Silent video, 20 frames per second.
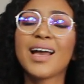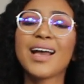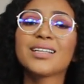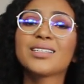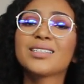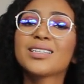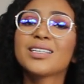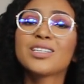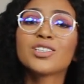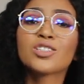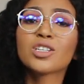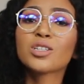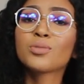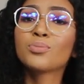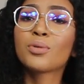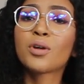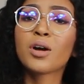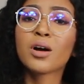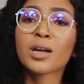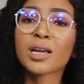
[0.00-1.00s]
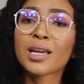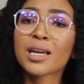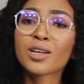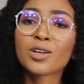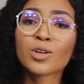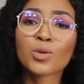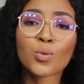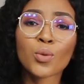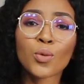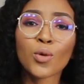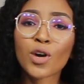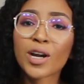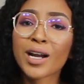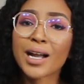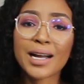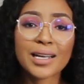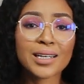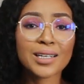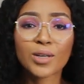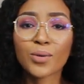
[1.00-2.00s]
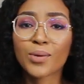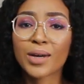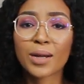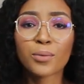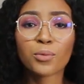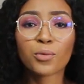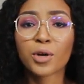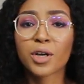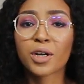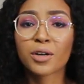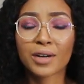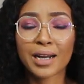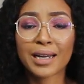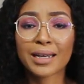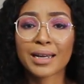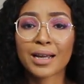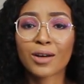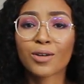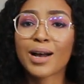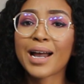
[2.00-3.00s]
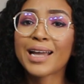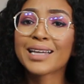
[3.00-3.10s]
A t-shirt bra cannot work under what I'm wearing right now.